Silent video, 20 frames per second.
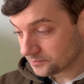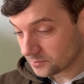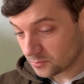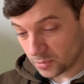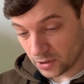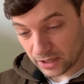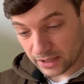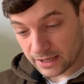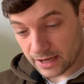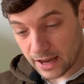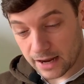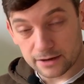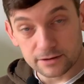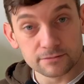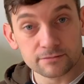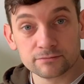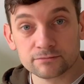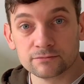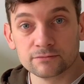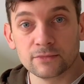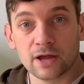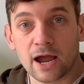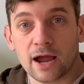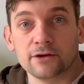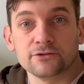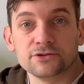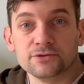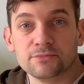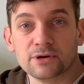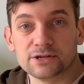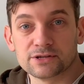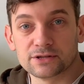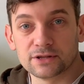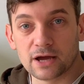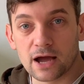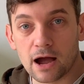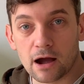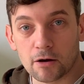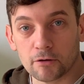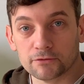But again, how do you measure
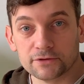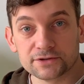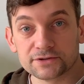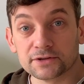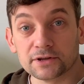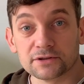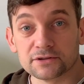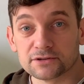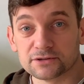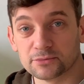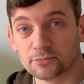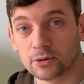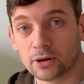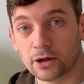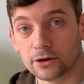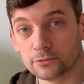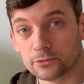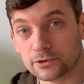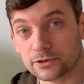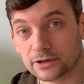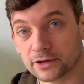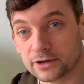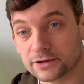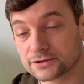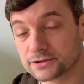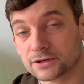that out? There's nothing supplied with it.